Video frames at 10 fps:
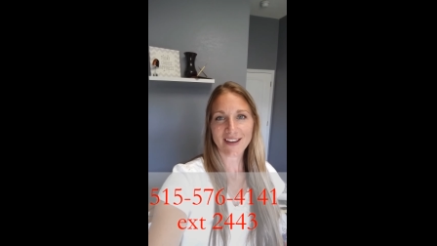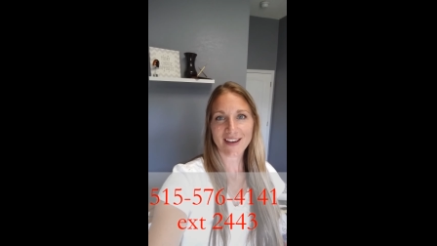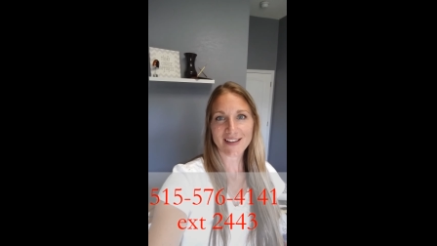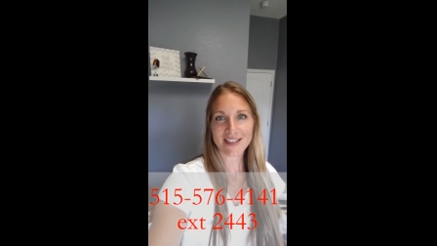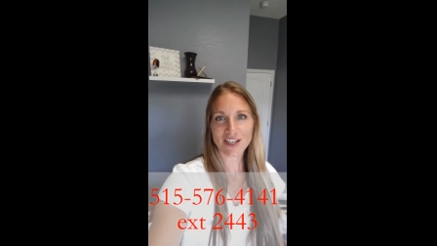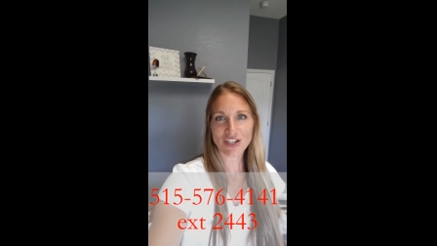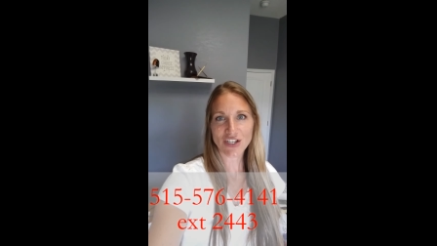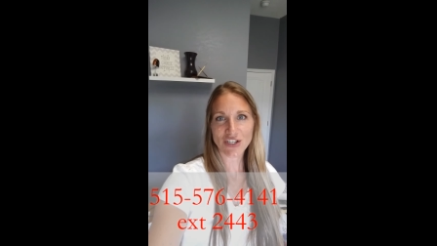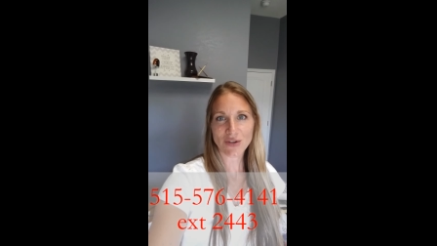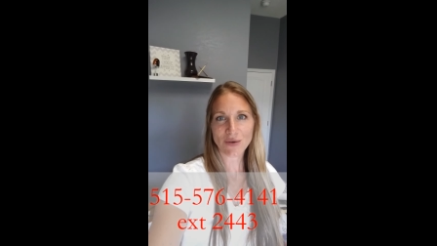
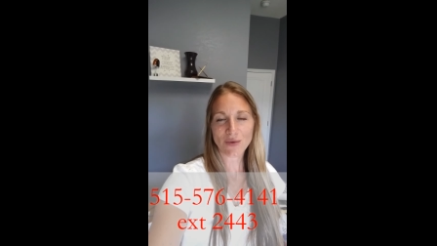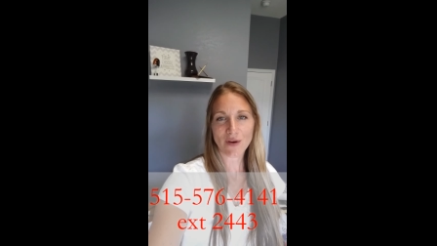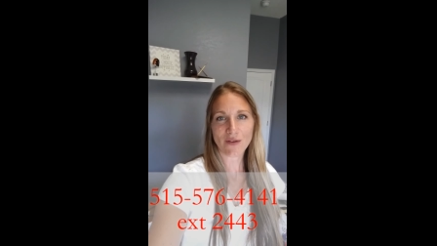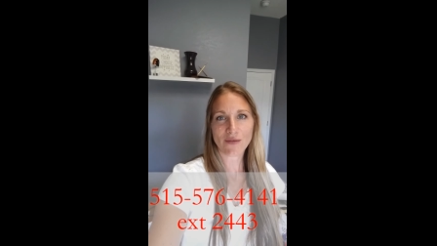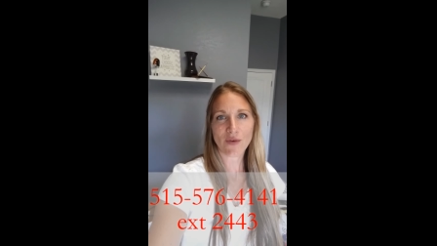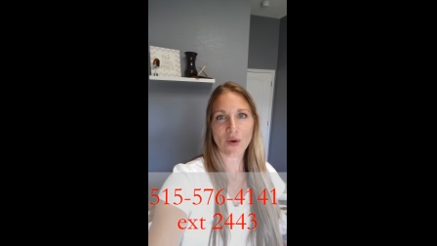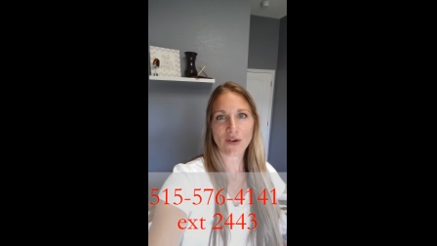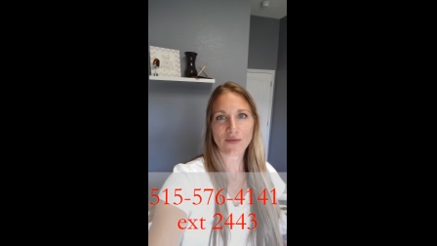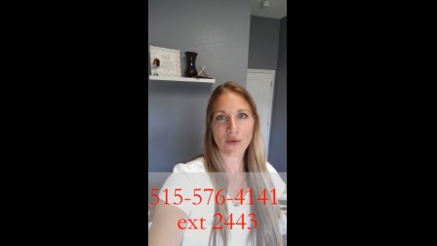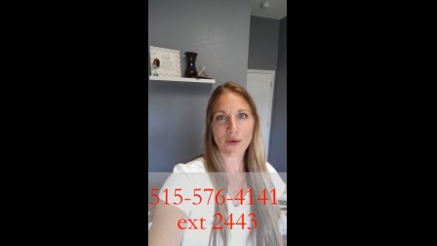extension
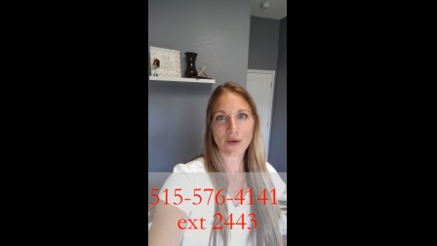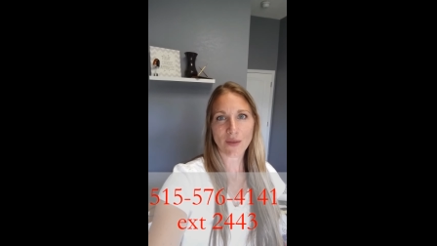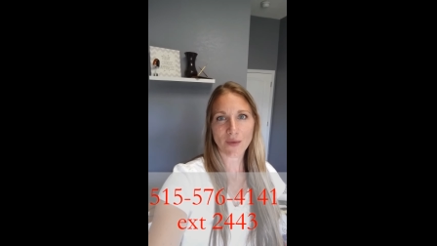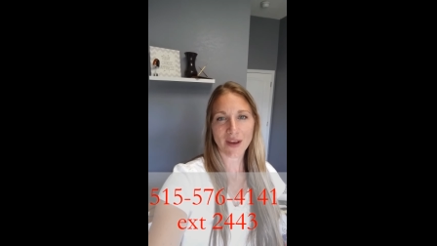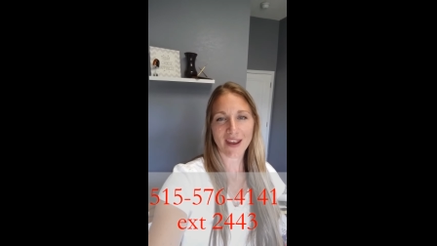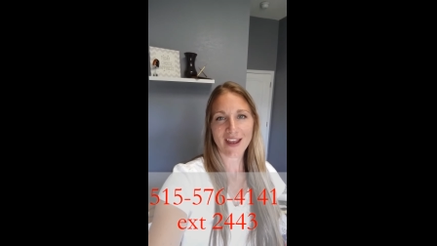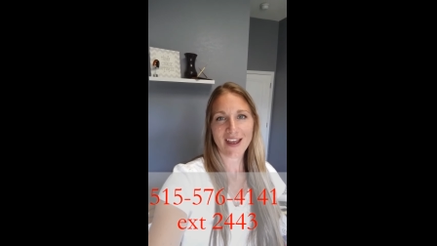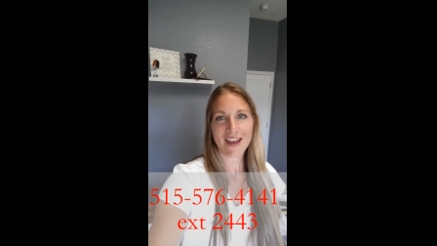2443,